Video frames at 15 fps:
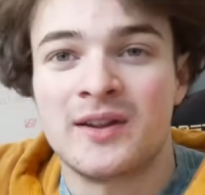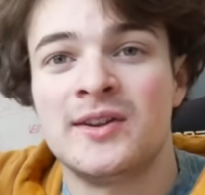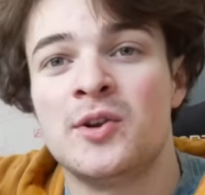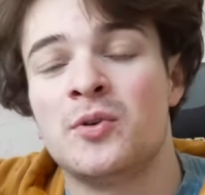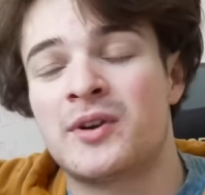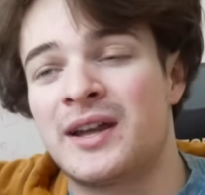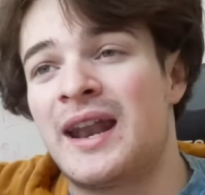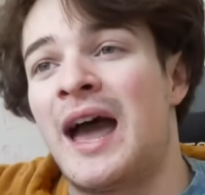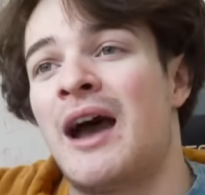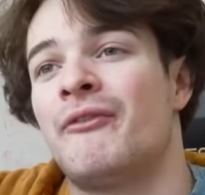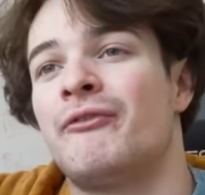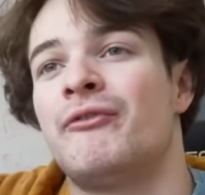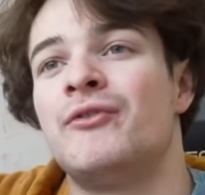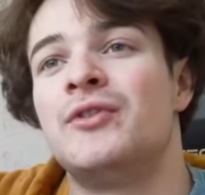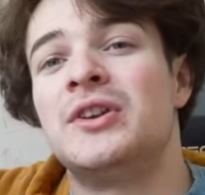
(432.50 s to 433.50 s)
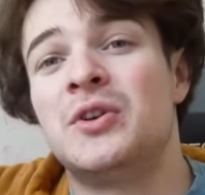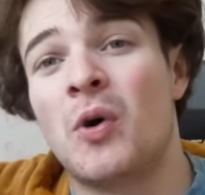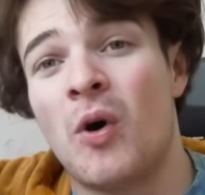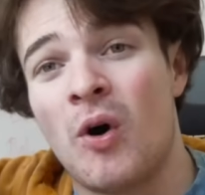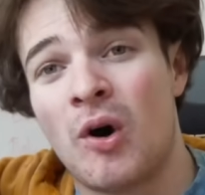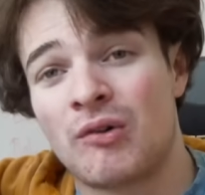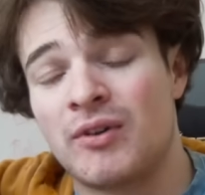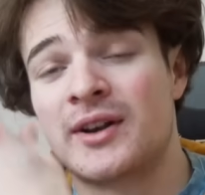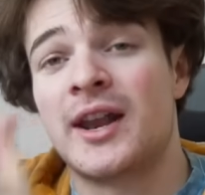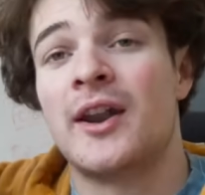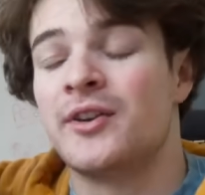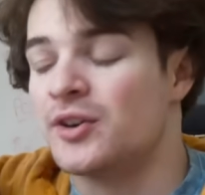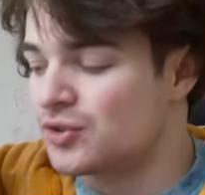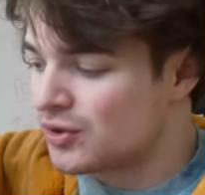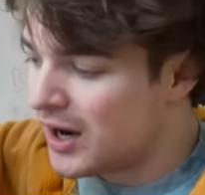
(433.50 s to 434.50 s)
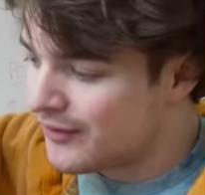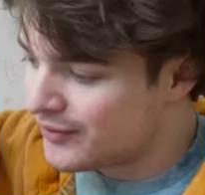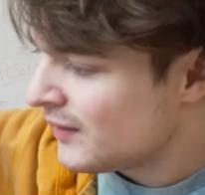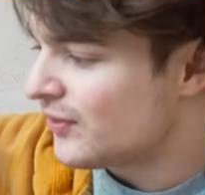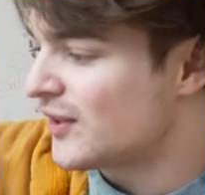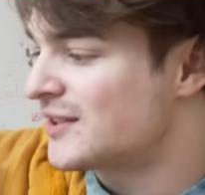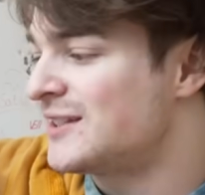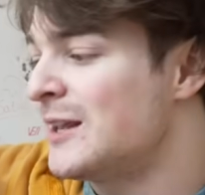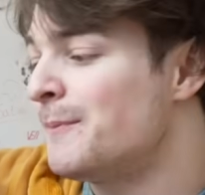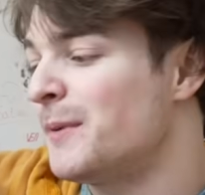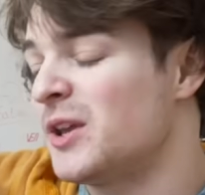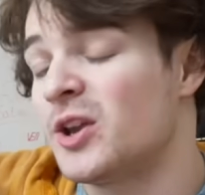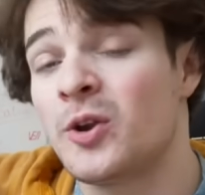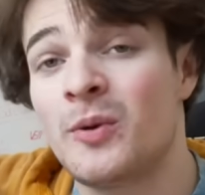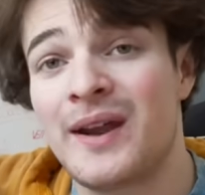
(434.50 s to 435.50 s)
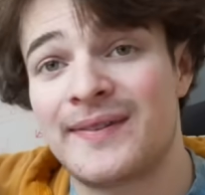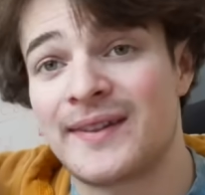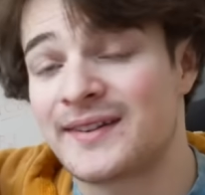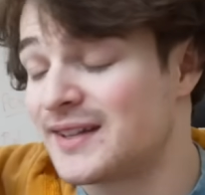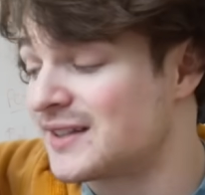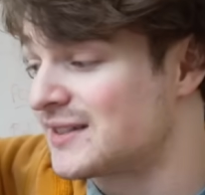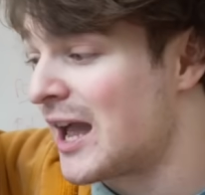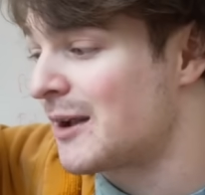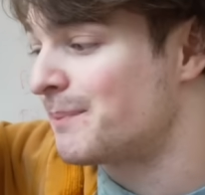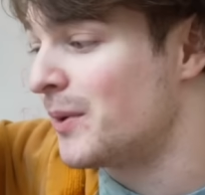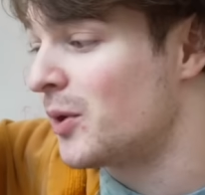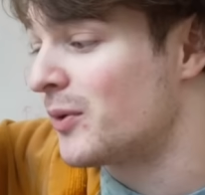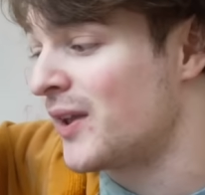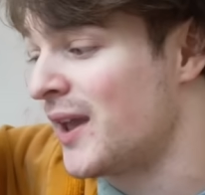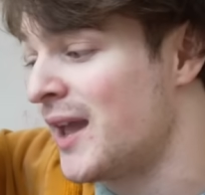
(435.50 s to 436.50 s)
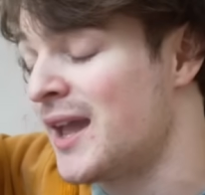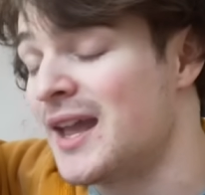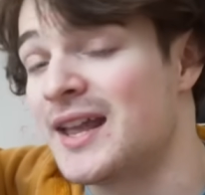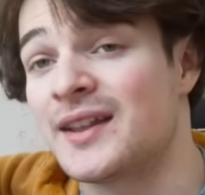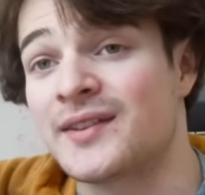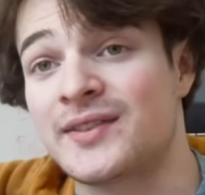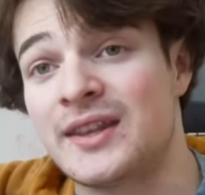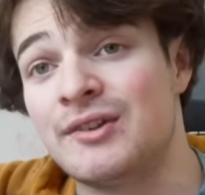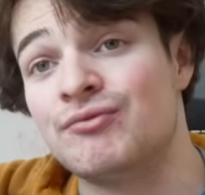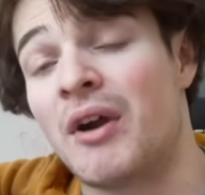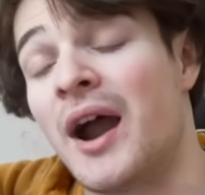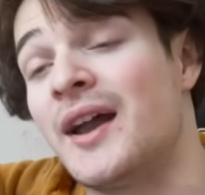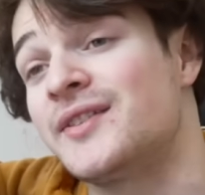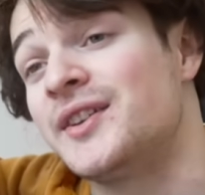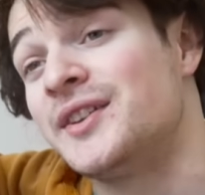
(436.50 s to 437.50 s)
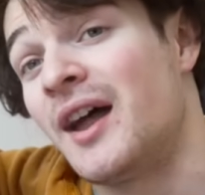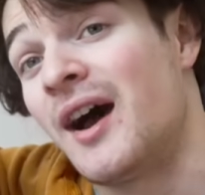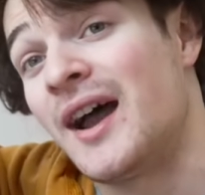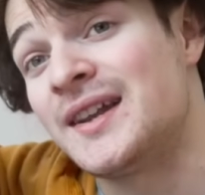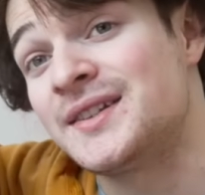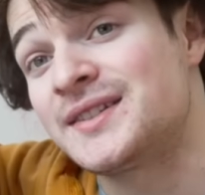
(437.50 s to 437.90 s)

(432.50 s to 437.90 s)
you can have your redundant drive in there. The CPU in this exact build here is the Ryzen 9